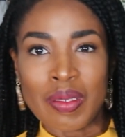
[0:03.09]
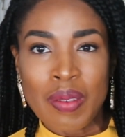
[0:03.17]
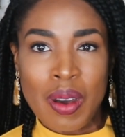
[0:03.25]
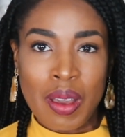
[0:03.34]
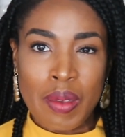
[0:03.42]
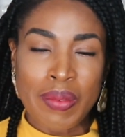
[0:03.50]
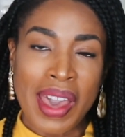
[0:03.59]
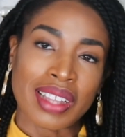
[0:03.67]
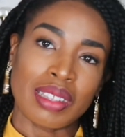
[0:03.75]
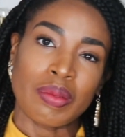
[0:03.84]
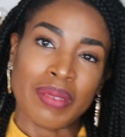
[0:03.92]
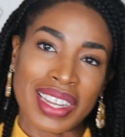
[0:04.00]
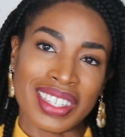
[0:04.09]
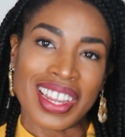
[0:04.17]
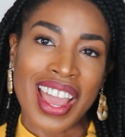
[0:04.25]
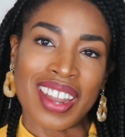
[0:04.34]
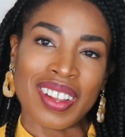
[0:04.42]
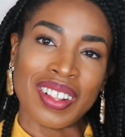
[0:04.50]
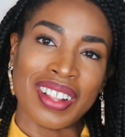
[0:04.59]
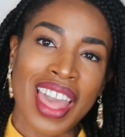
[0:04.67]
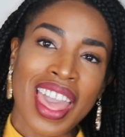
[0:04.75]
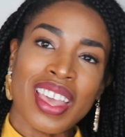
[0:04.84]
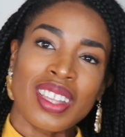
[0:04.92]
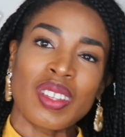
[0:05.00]
welcome back to my channel.
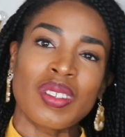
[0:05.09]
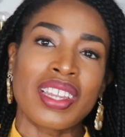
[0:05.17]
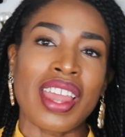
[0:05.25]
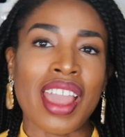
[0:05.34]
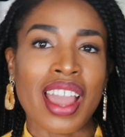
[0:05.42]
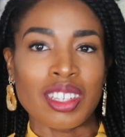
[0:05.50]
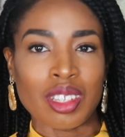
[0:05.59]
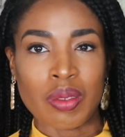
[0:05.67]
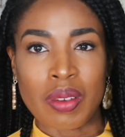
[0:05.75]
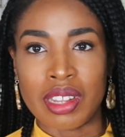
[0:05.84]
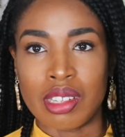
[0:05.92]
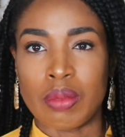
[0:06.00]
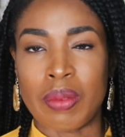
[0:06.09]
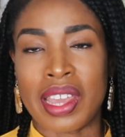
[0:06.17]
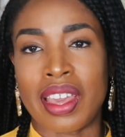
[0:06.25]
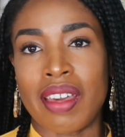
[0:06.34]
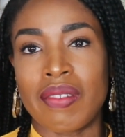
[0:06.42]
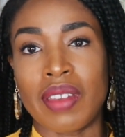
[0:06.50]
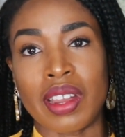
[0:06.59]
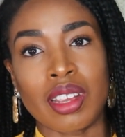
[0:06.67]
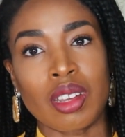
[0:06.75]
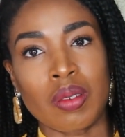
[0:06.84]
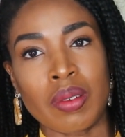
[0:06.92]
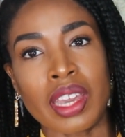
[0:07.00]
So today I just wanted to make a
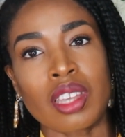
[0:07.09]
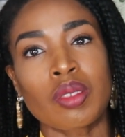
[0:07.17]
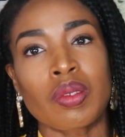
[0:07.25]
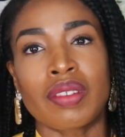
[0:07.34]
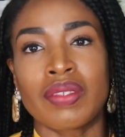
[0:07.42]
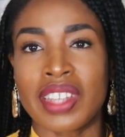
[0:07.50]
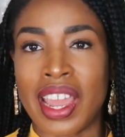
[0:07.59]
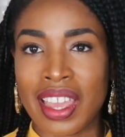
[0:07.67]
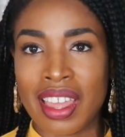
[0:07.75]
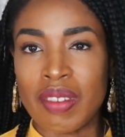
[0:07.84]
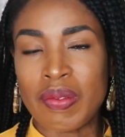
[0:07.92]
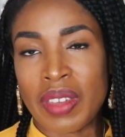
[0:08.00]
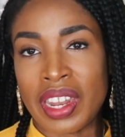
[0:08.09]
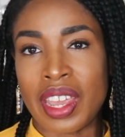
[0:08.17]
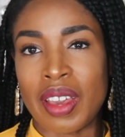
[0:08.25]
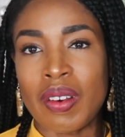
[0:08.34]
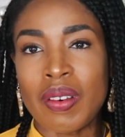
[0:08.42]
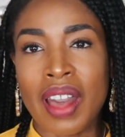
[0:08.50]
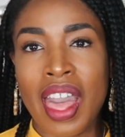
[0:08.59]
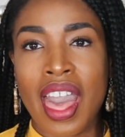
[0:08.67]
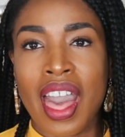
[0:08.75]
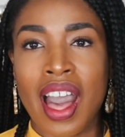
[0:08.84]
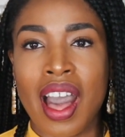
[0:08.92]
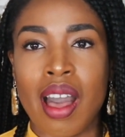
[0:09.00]
very quick sort of check-in video
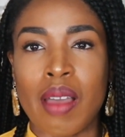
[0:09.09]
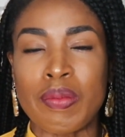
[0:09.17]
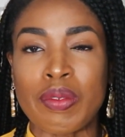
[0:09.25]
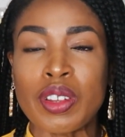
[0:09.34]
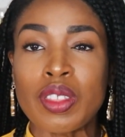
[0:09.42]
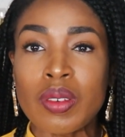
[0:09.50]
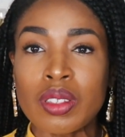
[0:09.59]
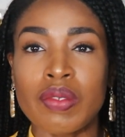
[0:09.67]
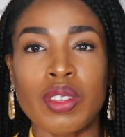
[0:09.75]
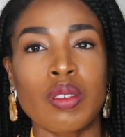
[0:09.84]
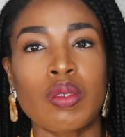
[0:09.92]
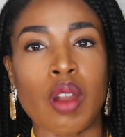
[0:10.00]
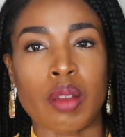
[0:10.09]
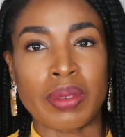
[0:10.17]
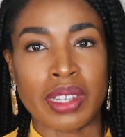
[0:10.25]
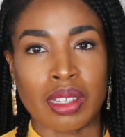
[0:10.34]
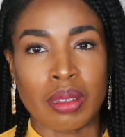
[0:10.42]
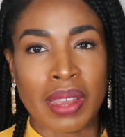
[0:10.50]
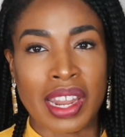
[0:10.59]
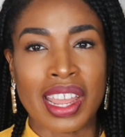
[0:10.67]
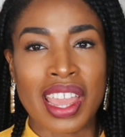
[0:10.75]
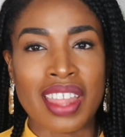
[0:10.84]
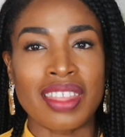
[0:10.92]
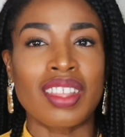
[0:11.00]
for those of you who are
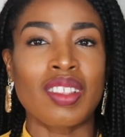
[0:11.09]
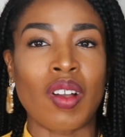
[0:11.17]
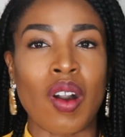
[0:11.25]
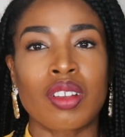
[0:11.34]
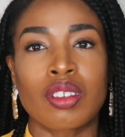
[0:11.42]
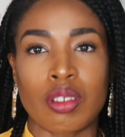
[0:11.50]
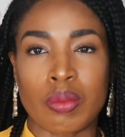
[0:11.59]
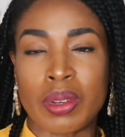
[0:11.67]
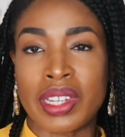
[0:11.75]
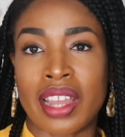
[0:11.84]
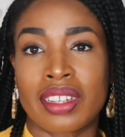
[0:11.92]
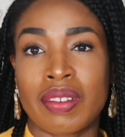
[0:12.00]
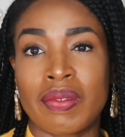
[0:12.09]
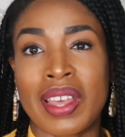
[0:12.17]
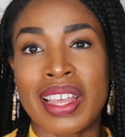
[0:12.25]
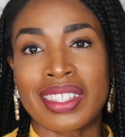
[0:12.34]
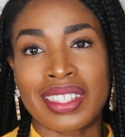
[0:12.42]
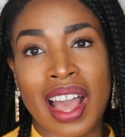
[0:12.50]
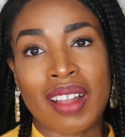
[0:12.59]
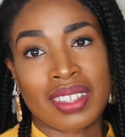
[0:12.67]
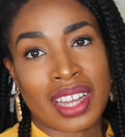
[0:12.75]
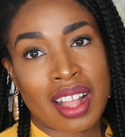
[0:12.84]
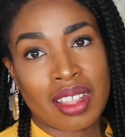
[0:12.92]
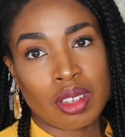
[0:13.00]
participating in the long-term protective style
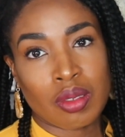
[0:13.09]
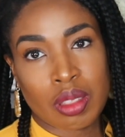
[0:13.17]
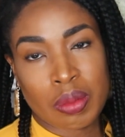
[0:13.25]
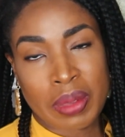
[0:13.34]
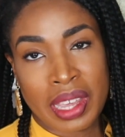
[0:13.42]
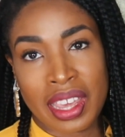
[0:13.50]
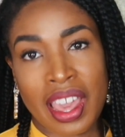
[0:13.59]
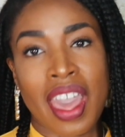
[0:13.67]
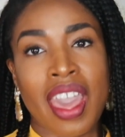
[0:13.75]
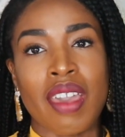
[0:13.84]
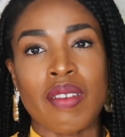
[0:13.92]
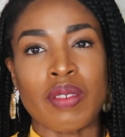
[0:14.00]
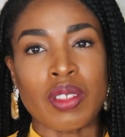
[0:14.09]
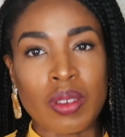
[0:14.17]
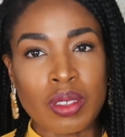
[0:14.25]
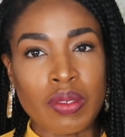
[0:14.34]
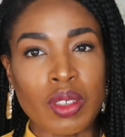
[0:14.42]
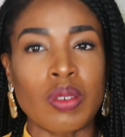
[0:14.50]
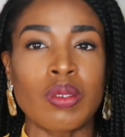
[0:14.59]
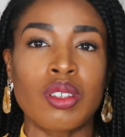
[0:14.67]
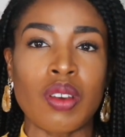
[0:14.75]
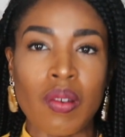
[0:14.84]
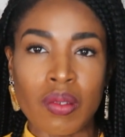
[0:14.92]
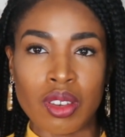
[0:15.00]
challenge with me. For those of you who
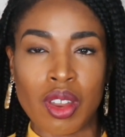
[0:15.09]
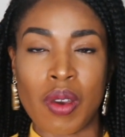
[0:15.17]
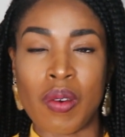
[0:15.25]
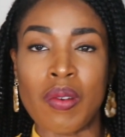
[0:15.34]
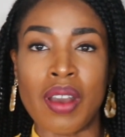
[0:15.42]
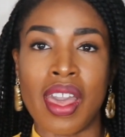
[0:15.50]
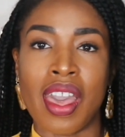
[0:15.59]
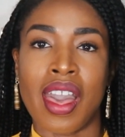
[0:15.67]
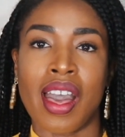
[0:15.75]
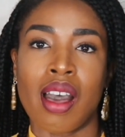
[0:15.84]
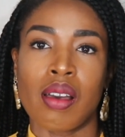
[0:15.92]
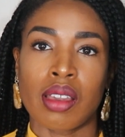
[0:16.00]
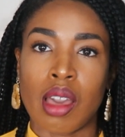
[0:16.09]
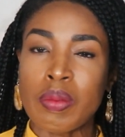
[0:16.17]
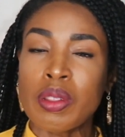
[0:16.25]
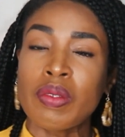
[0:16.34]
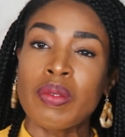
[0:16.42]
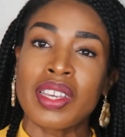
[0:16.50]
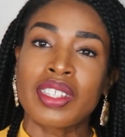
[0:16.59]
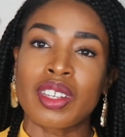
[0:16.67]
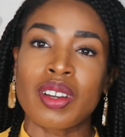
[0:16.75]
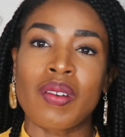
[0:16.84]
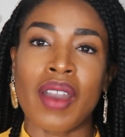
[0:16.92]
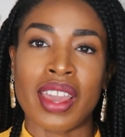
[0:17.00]
don't know, a couple of weeks
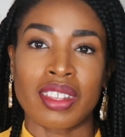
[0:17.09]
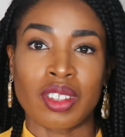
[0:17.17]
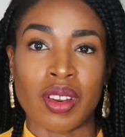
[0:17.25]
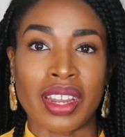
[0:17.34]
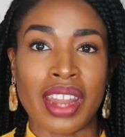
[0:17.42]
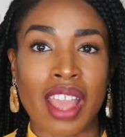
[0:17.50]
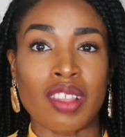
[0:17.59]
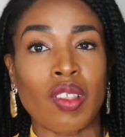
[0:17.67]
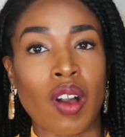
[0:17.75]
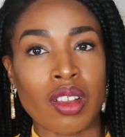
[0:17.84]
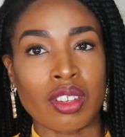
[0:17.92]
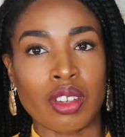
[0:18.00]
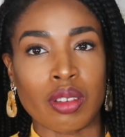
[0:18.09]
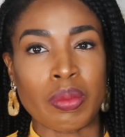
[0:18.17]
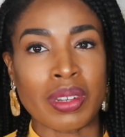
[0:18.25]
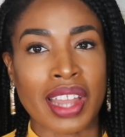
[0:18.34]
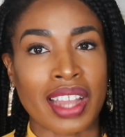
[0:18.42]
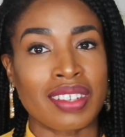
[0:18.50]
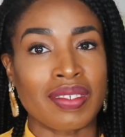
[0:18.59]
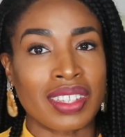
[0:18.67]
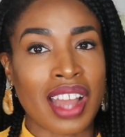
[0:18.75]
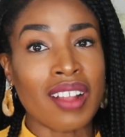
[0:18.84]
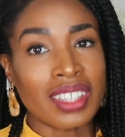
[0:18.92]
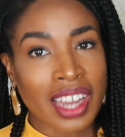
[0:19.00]
ago I started a long-term protective
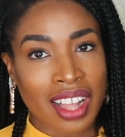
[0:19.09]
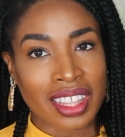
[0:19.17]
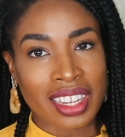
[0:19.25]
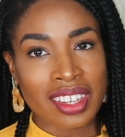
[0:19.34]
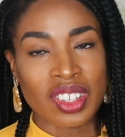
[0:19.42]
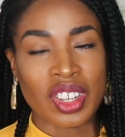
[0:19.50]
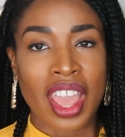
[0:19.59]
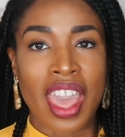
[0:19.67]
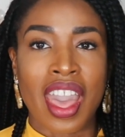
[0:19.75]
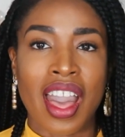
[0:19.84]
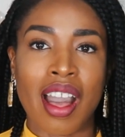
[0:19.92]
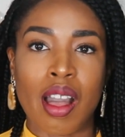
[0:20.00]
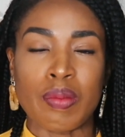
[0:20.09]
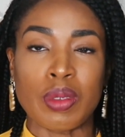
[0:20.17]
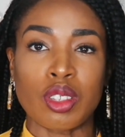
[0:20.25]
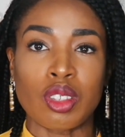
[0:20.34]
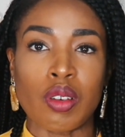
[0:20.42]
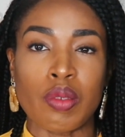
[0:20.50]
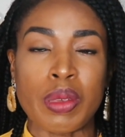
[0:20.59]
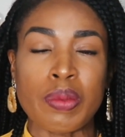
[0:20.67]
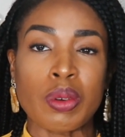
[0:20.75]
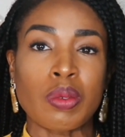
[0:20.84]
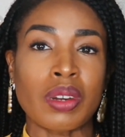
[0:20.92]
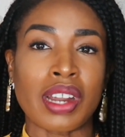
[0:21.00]
style challenge. So
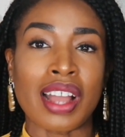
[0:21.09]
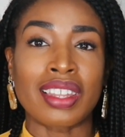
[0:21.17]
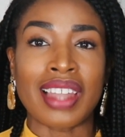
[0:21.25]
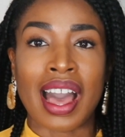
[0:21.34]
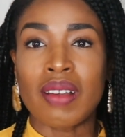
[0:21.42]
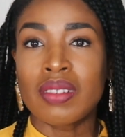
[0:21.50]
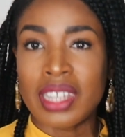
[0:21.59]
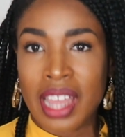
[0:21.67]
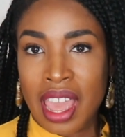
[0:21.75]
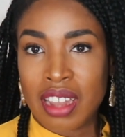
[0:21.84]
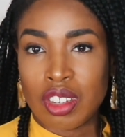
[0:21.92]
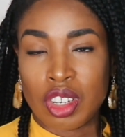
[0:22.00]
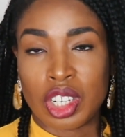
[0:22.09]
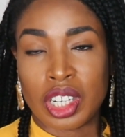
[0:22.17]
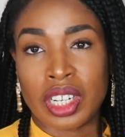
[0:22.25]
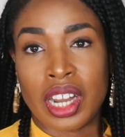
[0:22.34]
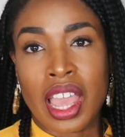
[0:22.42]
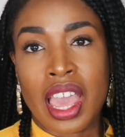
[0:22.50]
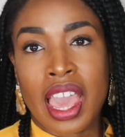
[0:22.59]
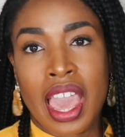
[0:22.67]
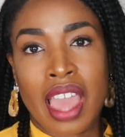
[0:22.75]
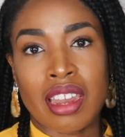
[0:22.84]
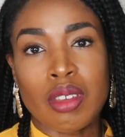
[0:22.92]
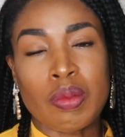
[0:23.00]
people were allowed to enter
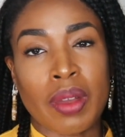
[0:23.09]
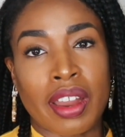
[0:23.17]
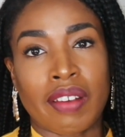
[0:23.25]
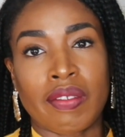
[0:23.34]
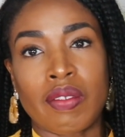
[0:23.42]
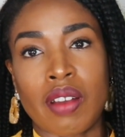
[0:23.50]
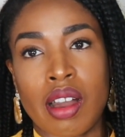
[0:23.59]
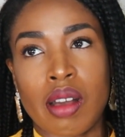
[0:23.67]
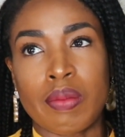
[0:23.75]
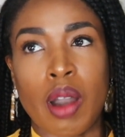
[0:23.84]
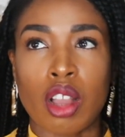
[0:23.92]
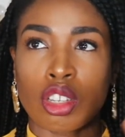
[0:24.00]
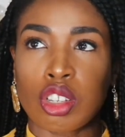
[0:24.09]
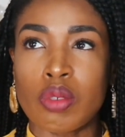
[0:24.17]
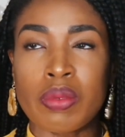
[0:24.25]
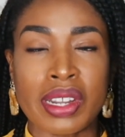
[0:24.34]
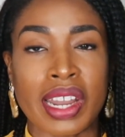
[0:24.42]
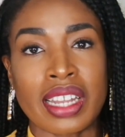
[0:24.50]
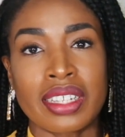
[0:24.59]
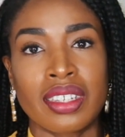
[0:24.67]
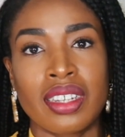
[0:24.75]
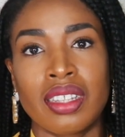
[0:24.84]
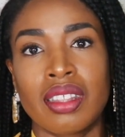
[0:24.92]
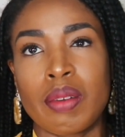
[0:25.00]
anywhere from October
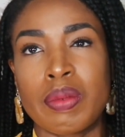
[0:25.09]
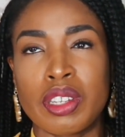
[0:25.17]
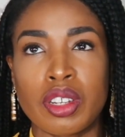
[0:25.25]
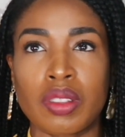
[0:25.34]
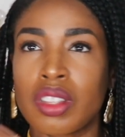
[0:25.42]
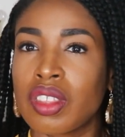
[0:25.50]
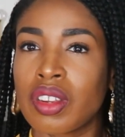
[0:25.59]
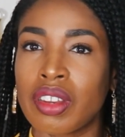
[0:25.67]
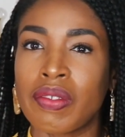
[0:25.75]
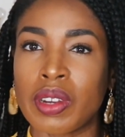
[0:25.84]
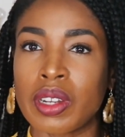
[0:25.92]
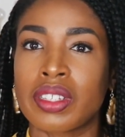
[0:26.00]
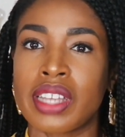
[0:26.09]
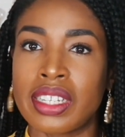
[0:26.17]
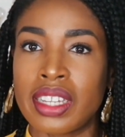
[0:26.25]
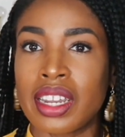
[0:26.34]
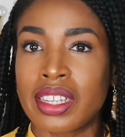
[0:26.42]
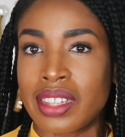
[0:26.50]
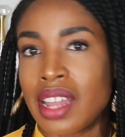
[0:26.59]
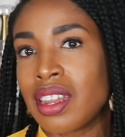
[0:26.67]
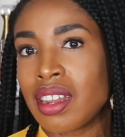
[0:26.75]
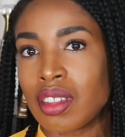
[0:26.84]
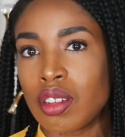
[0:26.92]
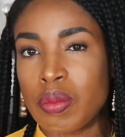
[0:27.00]
19th up until the 31st. I did extend
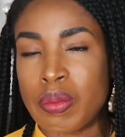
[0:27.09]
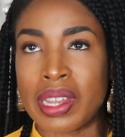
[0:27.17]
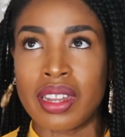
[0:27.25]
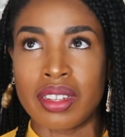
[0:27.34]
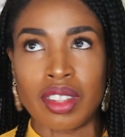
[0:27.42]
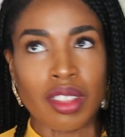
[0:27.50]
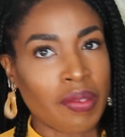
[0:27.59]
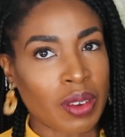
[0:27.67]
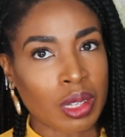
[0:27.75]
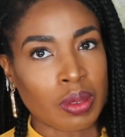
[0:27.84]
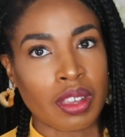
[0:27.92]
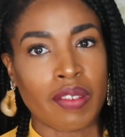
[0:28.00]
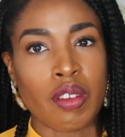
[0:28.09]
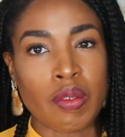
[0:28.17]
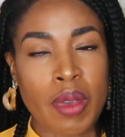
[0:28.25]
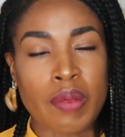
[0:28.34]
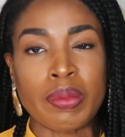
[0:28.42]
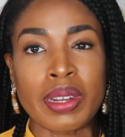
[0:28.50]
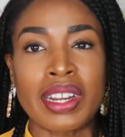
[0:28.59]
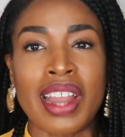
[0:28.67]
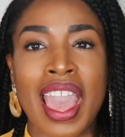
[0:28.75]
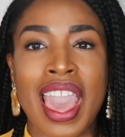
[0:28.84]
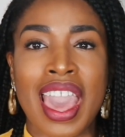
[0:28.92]
it a little bit into the first week of November.